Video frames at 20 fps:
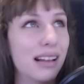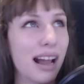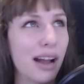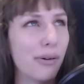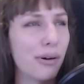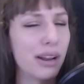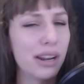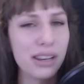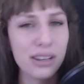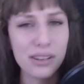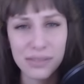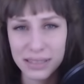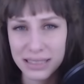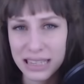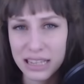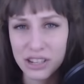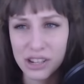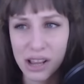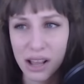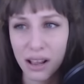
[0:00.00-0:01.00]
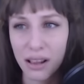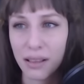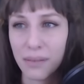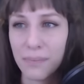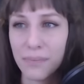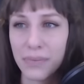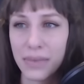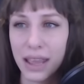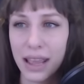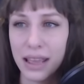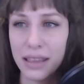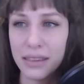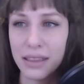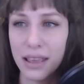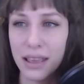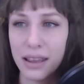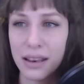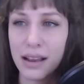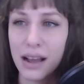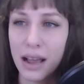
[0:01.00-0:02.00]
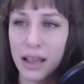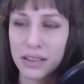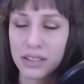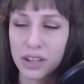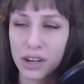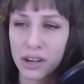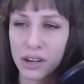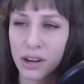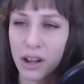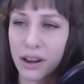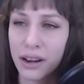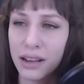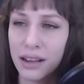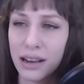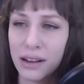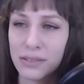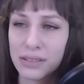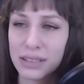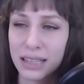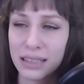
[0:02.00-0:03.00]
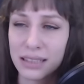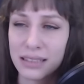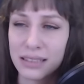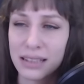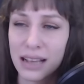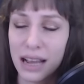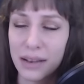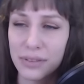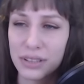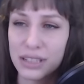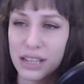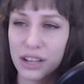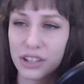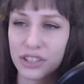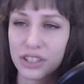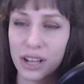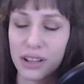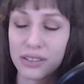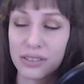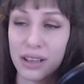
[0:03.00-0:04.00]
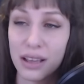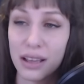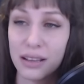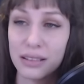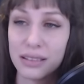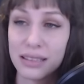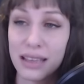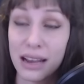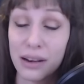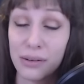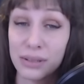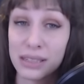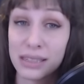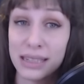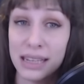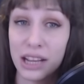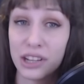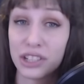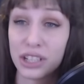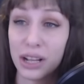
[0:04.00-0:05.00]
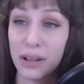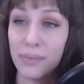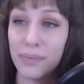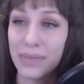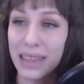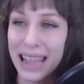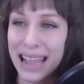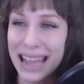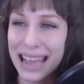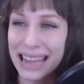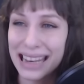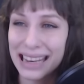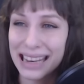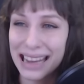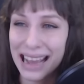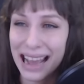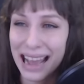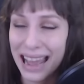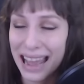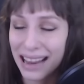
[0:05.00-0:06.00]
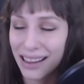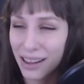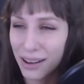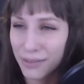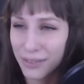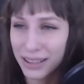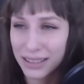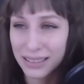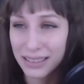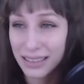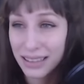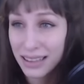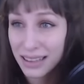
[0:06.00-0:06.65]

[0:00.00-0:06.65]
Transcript: I wanted to do a seashell, and then I started on it, and I was like, this is kind of a snail shell, so I decided it was a snail shell. And I had a lot of fun.